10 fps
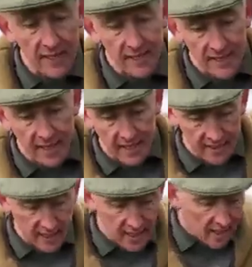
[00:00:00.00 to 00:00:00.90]
see
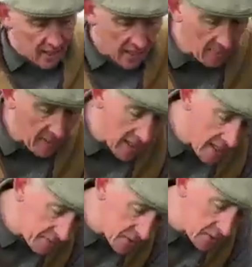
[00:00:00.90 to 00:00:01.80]
it, I
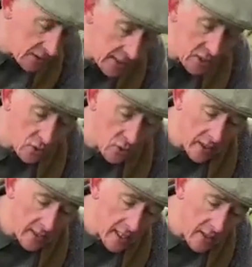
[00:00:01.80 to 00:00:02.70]
absolutely adore
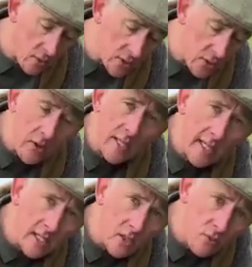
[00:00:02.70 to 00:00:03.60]
it. I always grow it
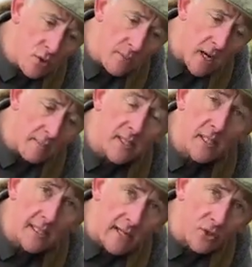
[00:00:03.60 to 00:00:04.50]
next to rhubarb. It's a
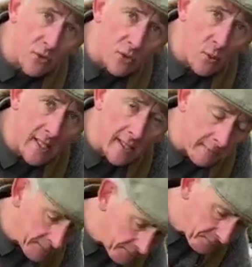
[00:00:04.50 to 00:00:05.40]
natural
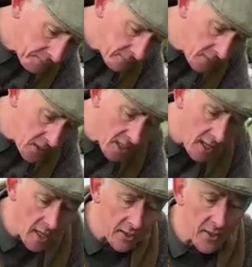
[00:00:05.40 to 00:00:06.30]
sweetener.
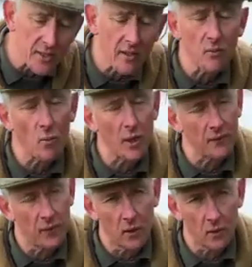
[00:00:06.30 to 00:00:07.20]
And there's a
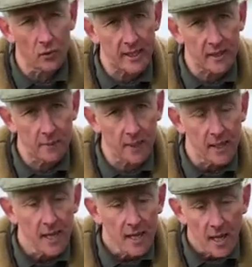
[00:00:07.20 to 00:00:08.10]
wonderful old recipe,
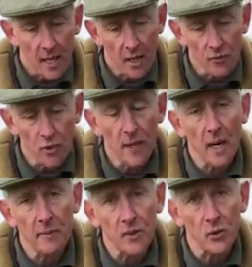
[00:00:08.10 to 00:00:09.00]

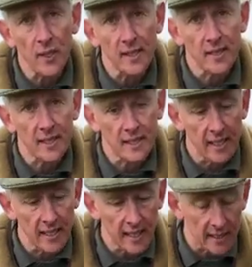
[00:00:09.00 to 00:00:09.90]
rhubarb and Sweet
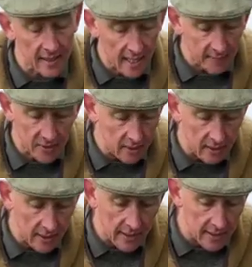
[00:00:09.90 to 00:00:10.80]
Cicely. It's
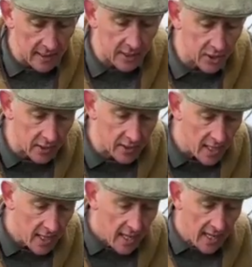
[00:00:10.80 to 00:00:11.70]
absolutely delicious.
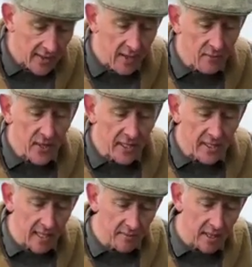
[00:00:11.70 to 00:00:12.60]
And they
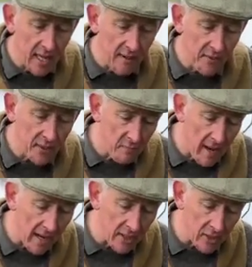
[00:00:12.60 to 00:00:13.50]
seem to have this
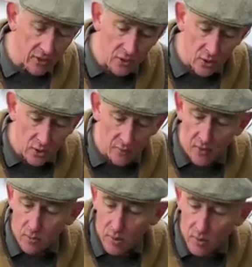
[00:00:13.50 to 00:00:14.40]
marriage, the two of
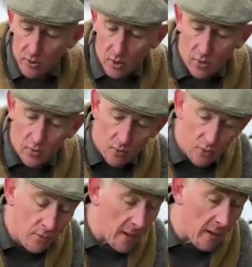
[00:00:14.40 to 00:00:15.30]
them. We would grow the
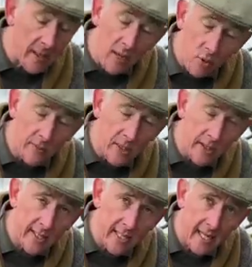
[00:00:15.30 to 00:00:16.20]
rhubarb, and I will be
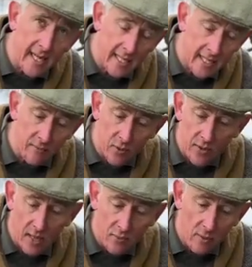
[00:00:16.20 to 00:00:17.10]
doing it again with
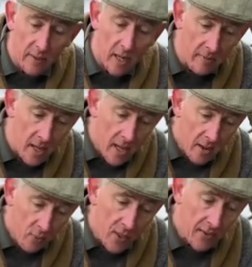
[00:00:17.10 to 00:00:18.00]
our rhubarb,
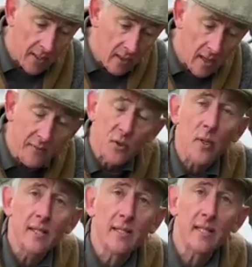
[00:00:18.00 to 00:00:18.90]
and I'll have
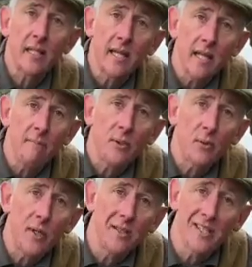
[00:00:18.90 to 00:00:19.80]
Sweet Cicely in
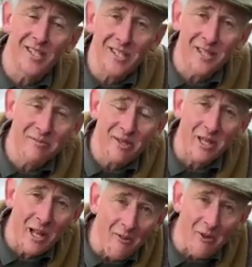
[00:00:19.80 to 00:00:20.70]
between. They seem to
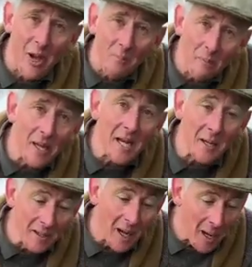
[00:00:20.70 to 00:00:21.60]
love
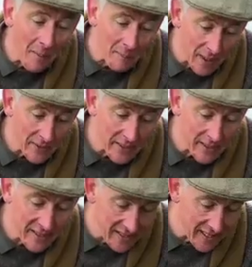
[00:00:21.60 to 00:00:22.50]
being planted
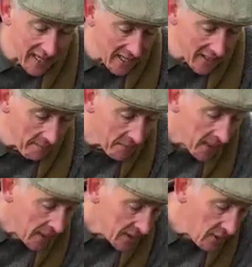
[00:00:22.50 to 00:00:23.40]
together.
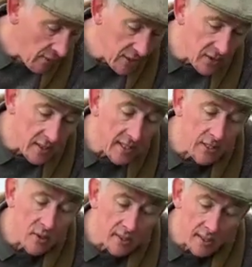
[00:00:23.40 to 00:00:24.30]
So when you see
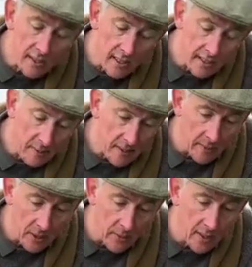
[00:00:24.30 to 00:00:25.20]
Sweet Cicely, spend a
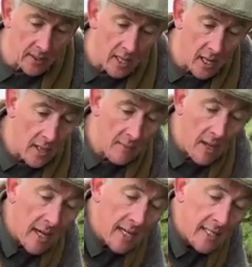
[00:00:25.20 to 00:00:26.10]
little bit of time,
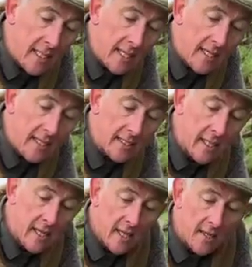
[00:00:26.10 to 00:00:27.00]
ID it.
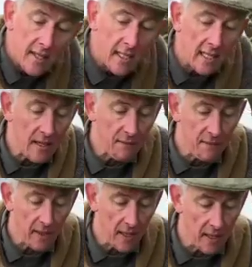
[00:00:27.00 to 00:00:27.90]
The
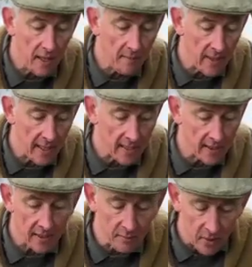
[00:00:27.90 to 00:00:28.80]
leaf
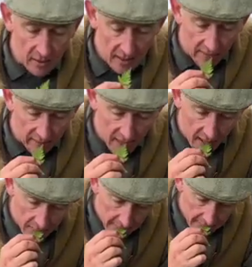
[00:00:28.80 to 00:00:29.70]
has this most lovely